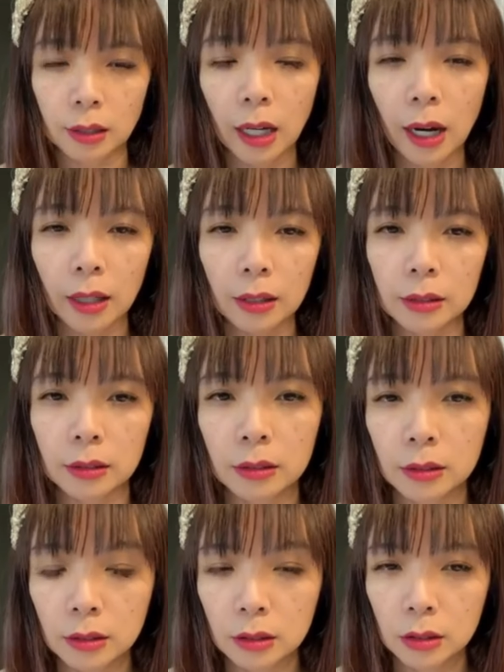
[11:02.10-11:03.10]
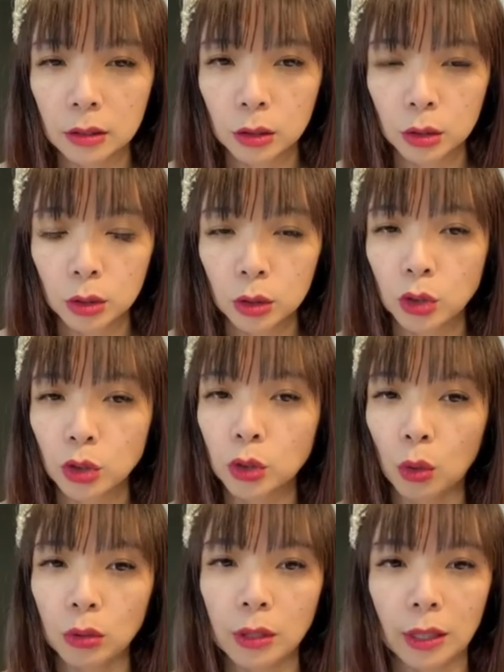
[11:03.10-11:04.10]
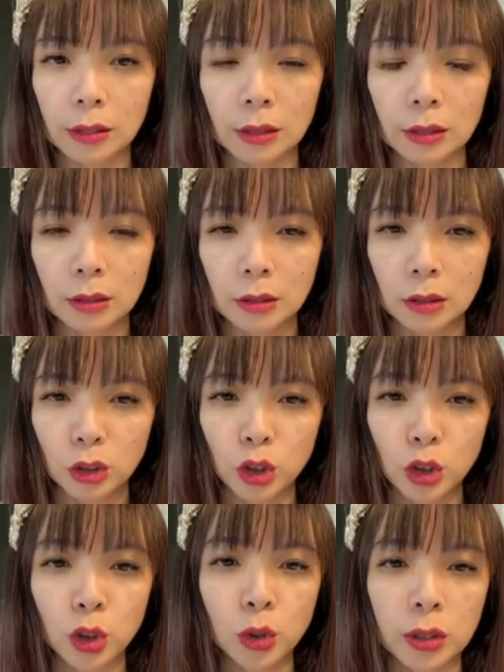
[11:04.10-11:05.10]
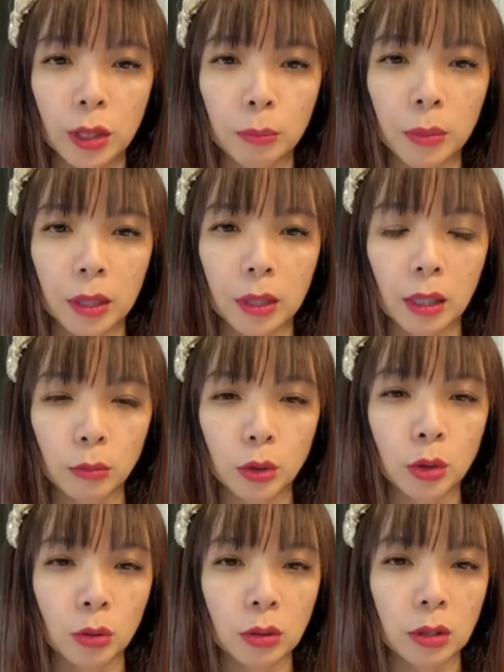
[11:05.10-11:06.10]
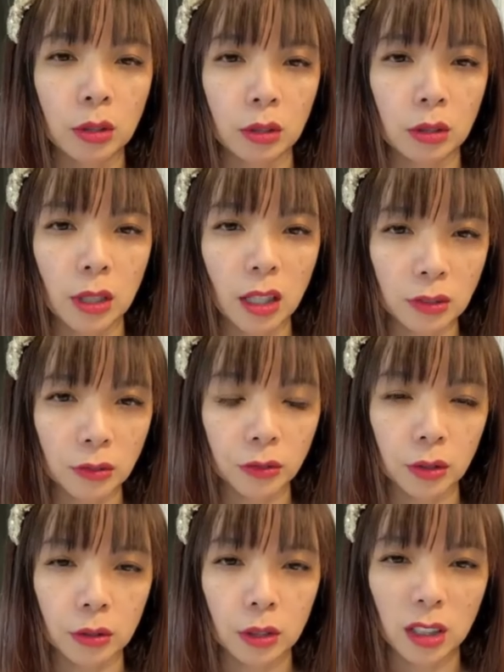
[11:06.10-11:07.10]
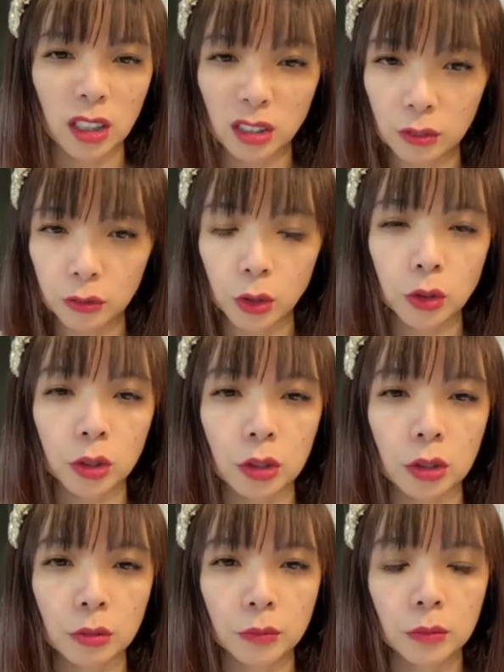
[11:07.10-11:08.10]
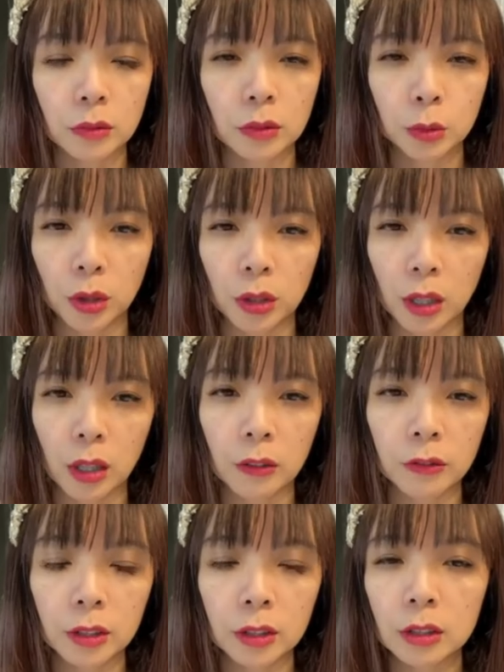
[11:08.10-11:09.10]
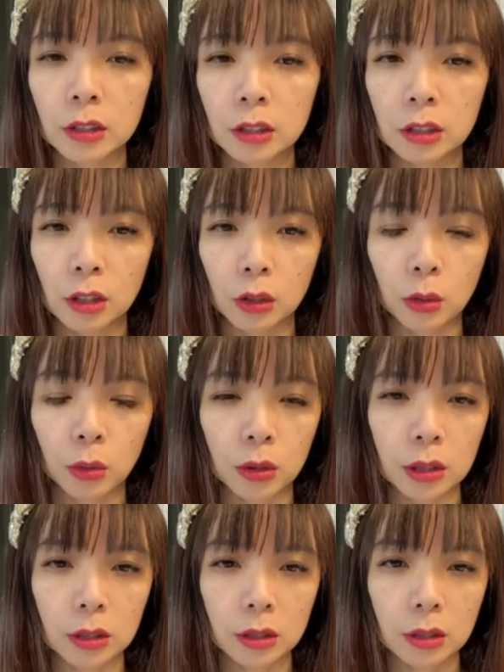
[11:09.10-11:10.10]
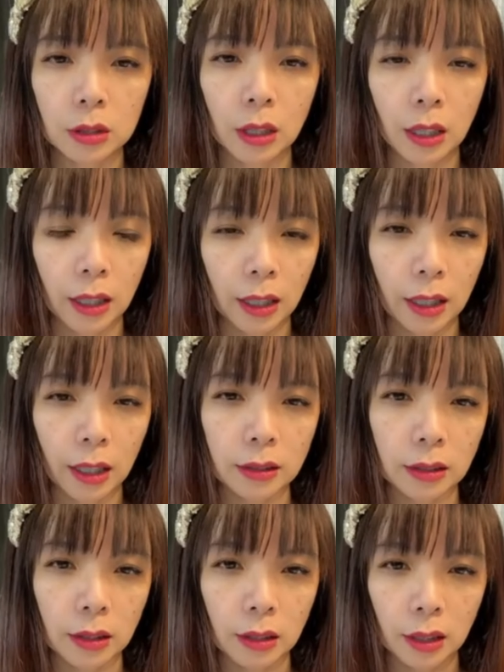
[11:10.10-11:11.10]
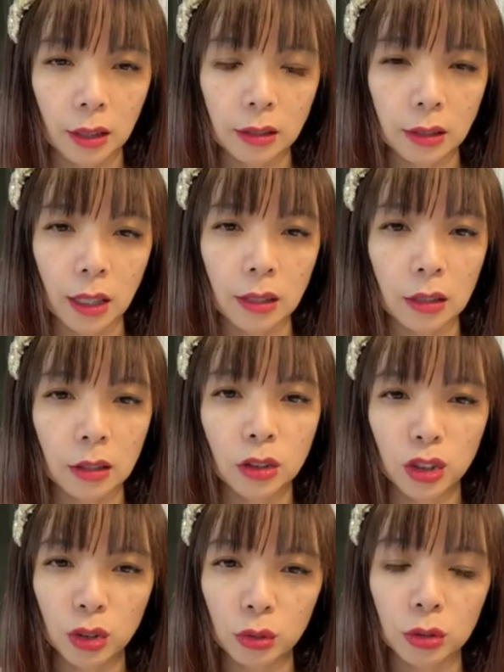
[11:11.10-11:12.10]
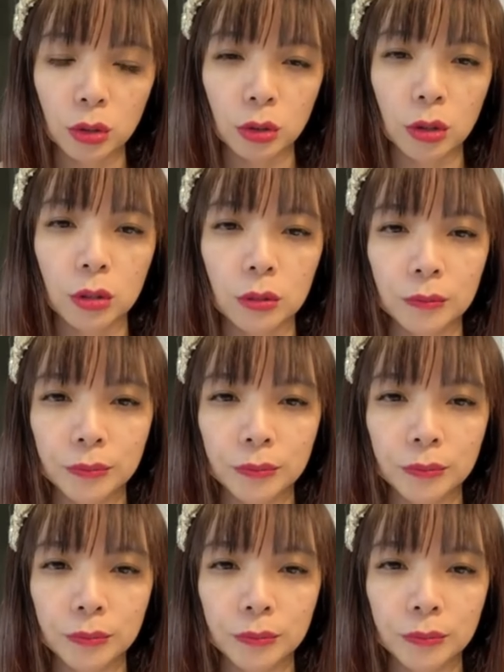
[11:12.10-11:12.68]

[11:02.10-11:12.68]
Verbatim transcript: talent so that you can become so successful in the future, whatever the Lord has assigned you to do.